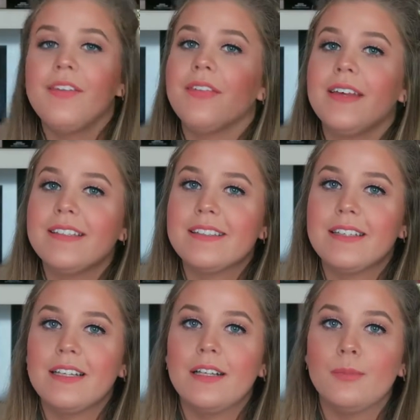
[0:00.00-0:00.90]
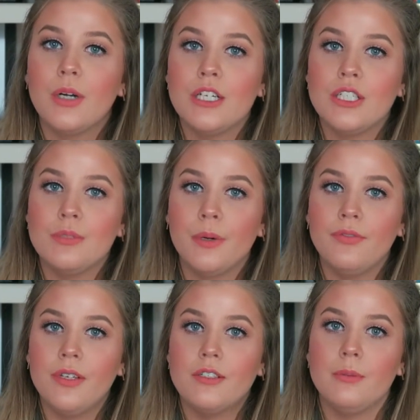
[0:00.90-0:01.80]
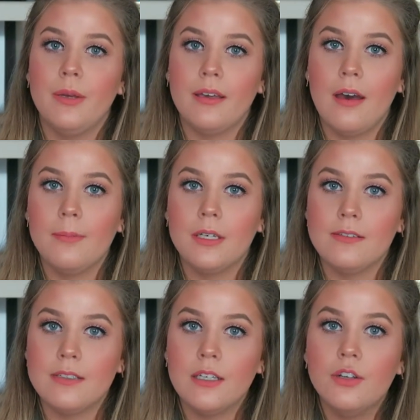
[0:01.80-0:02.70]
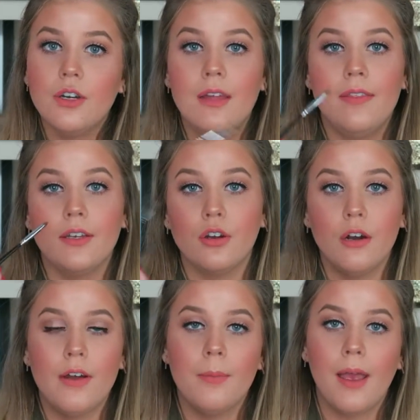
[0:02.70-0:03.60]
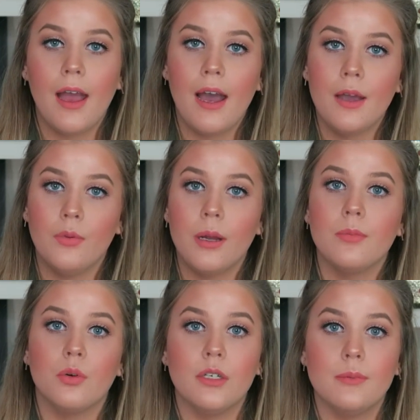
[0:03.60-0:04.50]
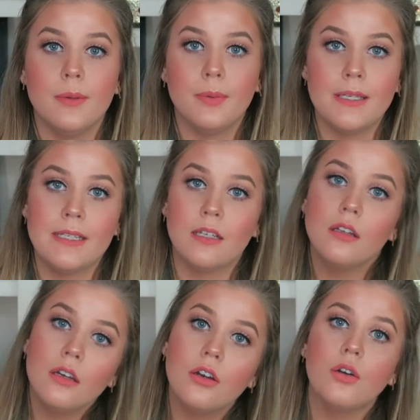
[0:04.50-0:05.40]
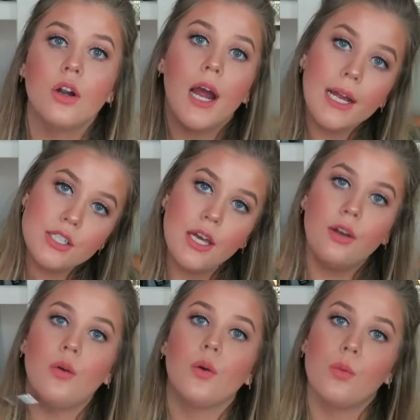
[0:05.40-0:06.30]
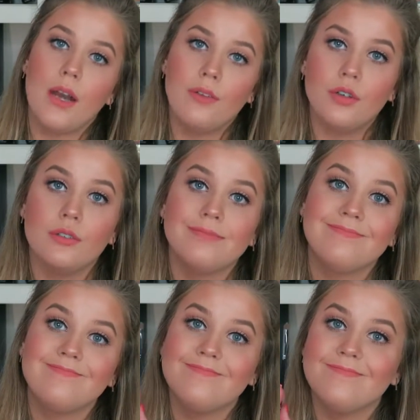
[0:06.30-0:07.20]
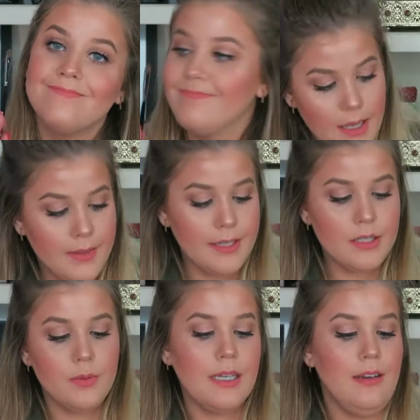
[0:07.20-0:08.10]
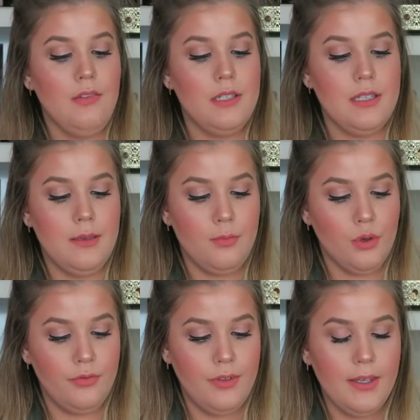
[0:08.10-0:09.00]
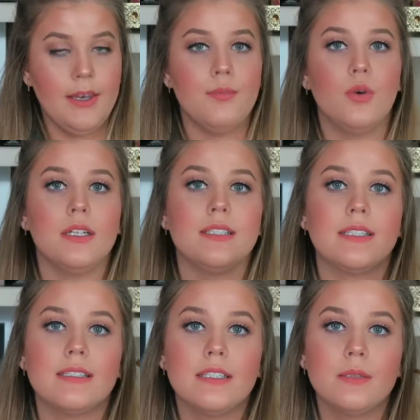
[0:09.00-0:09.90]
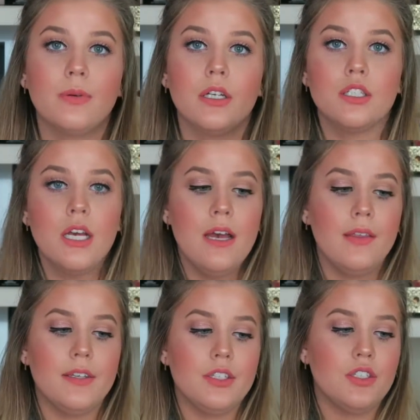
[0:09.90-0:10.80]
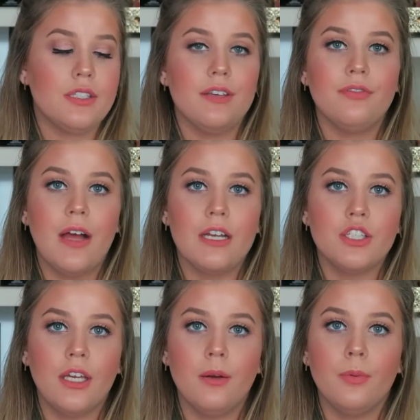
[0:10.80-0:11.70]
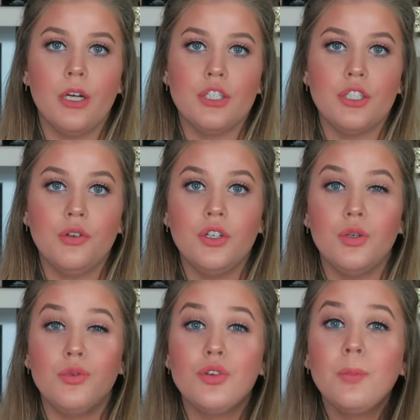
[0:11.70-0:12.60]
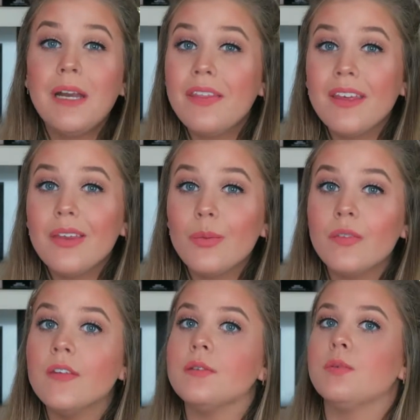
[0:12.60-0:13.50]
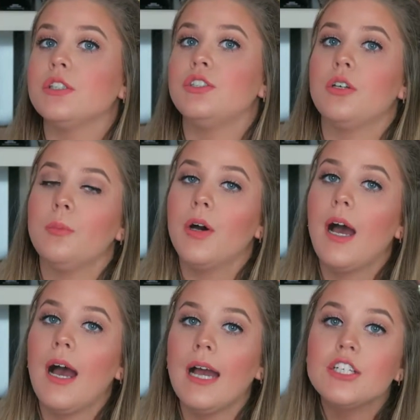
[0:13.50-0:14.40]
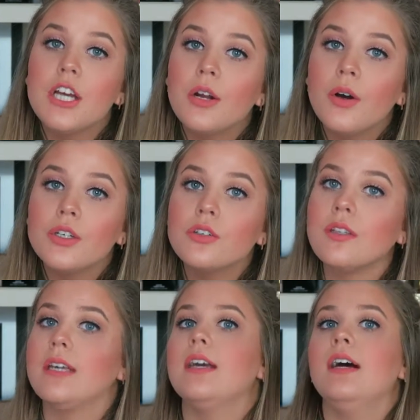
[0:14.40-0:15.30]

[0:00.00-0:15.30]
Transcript: This brush is perfect to pick up concealer and then carve out my eye where I'm going to be placing glitter or eyeshadow or whatever. The next one I have is the Morphe M166 brush. This is just a flat shader brush. You can do so many things with this brush. You can put eyeshadow on your lid.